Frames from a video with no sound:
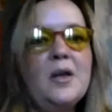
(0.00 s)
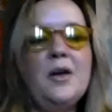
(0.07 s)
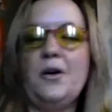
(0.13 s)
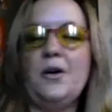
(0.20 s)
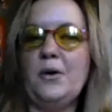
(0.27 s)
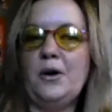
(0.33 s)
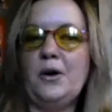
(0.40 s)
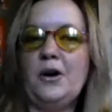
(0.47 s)

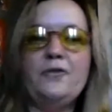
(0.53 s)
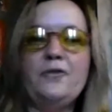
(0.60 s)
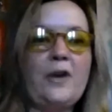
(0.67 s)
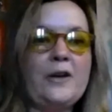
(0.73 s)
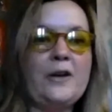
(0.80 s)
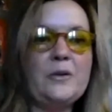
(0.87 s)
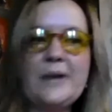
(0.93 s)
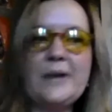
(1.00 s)
or a
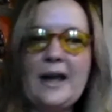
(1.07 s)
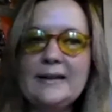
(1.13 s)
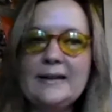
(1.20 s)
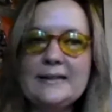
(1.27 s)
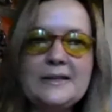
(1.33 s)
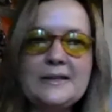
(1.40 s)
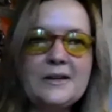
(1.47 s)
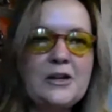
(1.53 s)
friend would
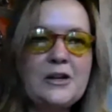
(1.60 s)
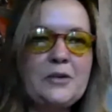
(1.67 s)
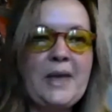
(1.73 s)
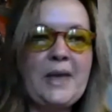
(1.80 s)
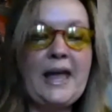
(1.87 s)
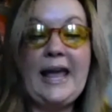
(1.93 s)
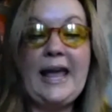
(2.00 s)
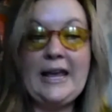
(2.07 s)
ask them,
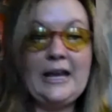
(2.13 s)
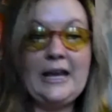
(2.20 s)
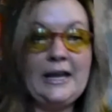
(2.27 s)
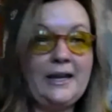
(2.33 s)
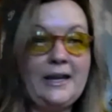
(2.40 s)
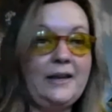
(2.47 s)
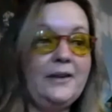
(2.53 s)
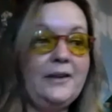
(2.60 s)

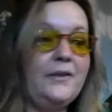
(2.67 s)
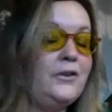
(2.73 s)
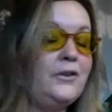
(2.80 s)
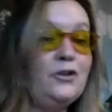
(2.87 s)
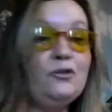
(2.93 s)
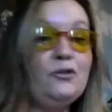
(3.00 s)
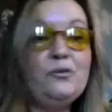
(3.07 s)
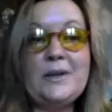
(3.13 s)
"Hey,
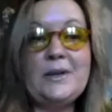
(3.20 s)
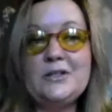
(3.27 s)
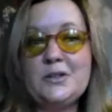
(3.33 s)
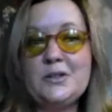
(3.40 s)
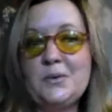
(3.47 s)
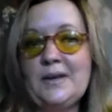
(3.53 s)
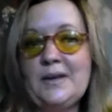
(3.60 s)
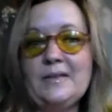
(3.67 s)
you've been
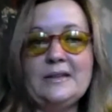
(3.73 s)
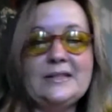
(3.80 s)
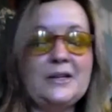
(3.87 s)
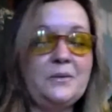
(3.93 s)
doing this.